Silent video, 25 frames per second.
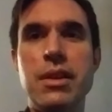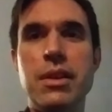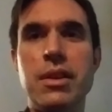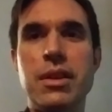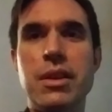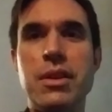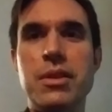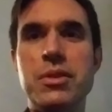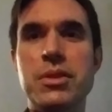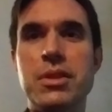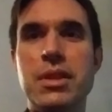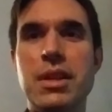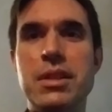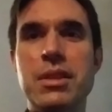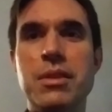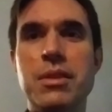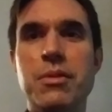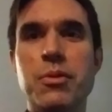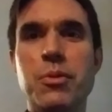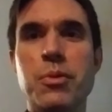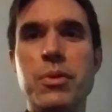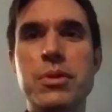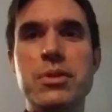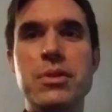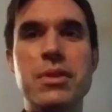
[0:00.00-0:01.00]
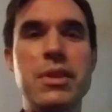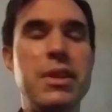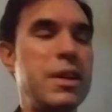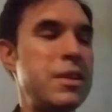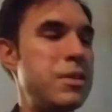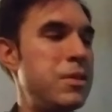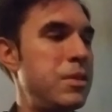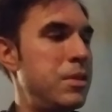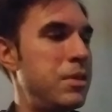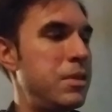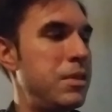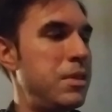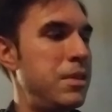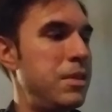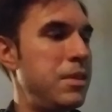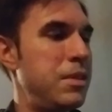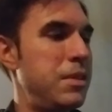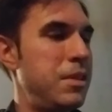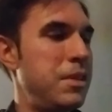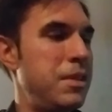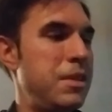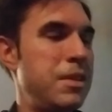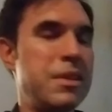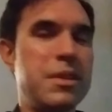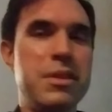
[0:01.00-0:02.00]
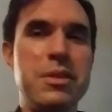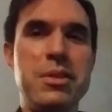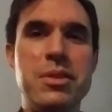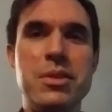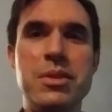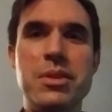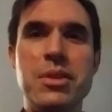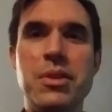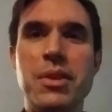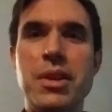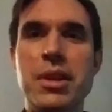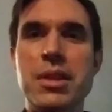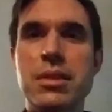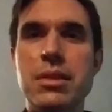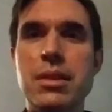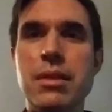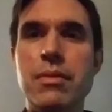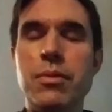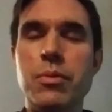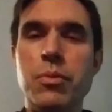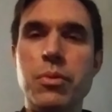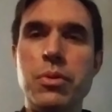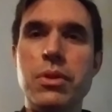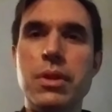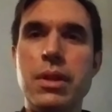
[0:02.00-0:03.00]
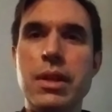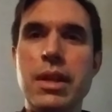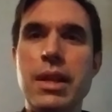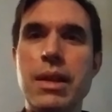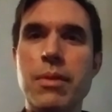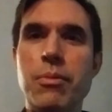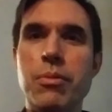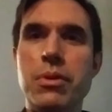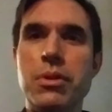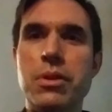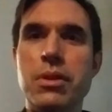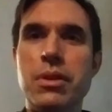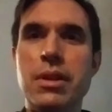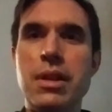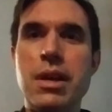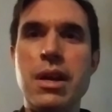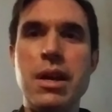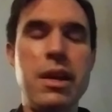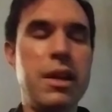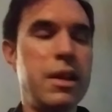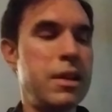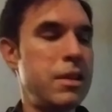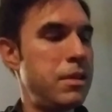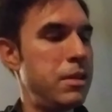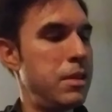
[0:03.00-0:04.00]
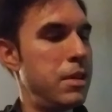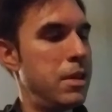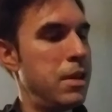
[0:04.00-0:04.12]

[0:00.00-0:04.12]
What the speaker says: Okay, there's a lot of different ways to do this. This is still A7 with a 9.